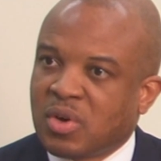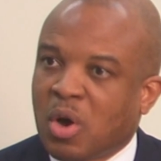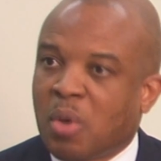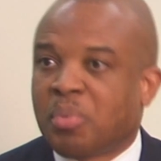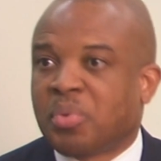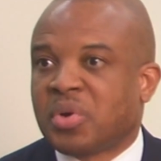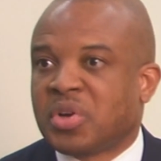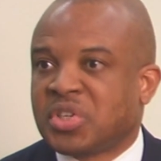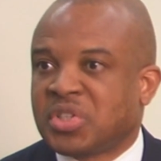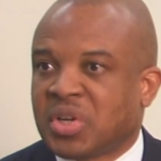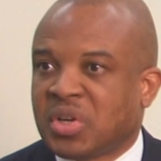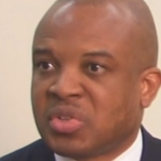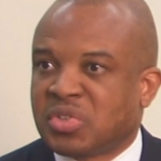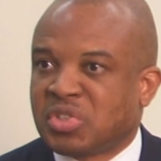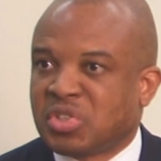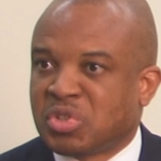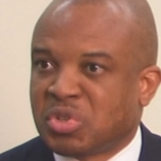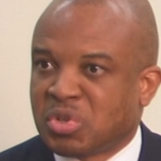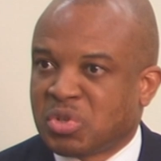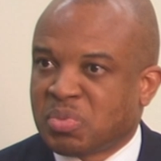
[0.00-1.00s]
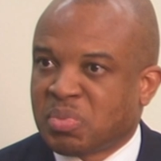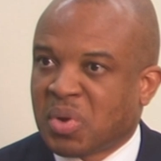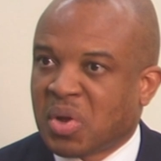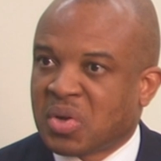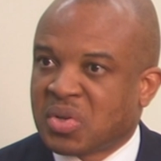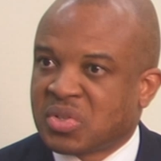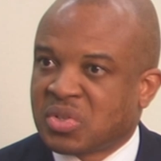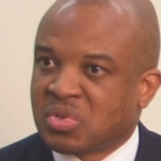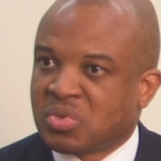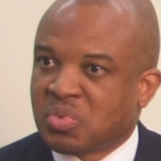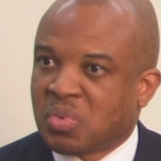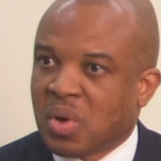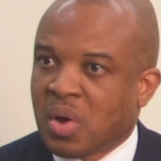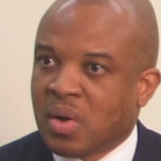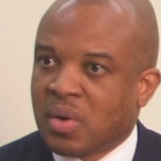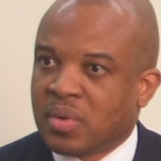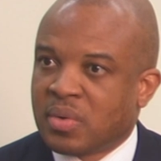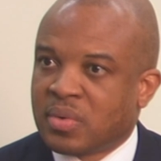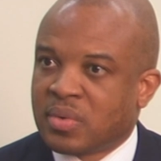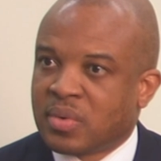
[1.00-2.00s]
operations in those blocks as
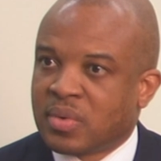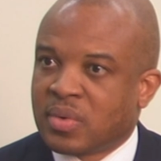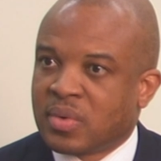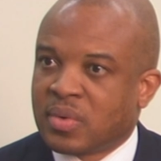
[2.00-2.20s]
well.